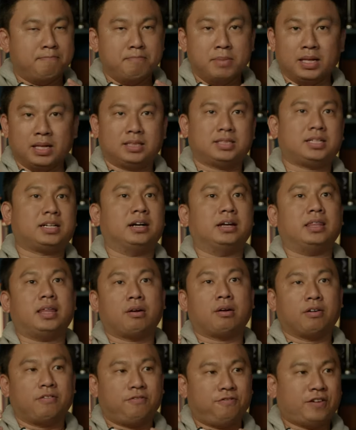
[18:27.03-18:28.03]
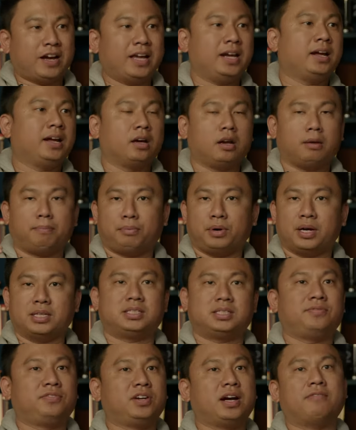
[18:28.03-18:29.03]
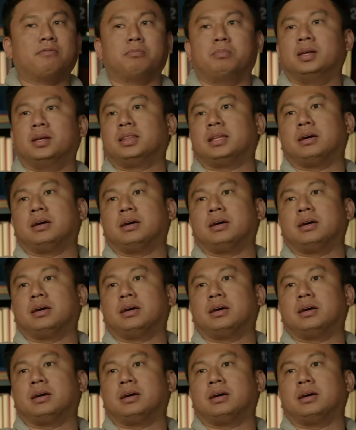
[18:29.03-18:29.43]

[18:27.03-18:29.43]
military, they were fighting an oppressive government